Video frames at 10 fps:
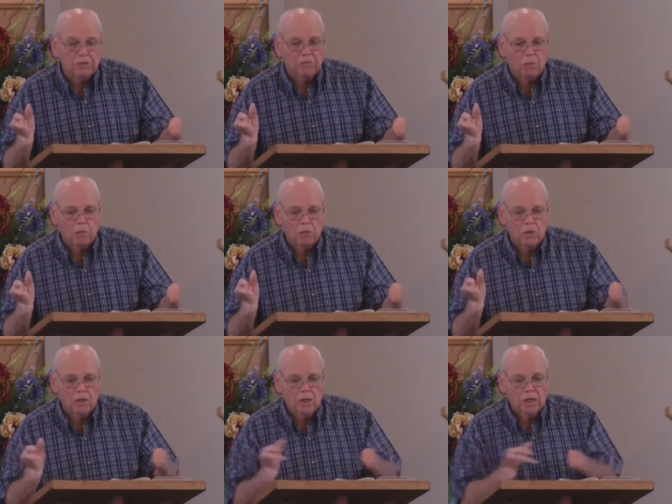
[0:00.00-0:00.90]
for.
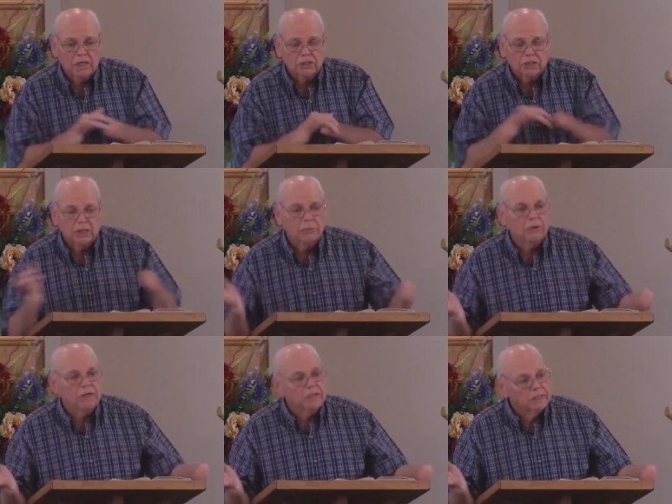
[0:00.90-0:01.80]
Amen. Is to get
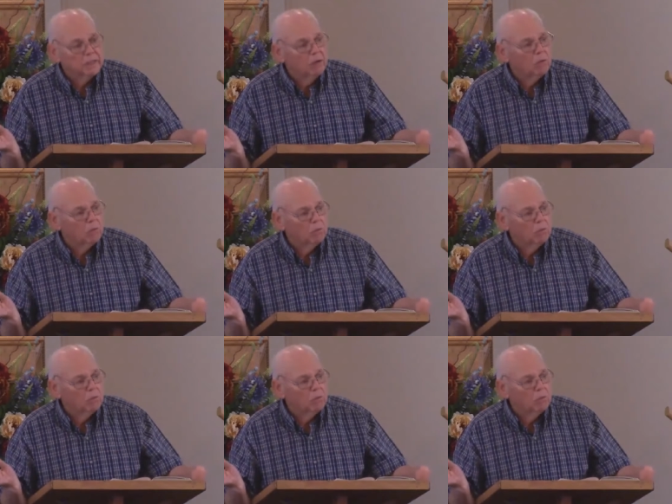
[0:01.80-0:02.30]
ready to go.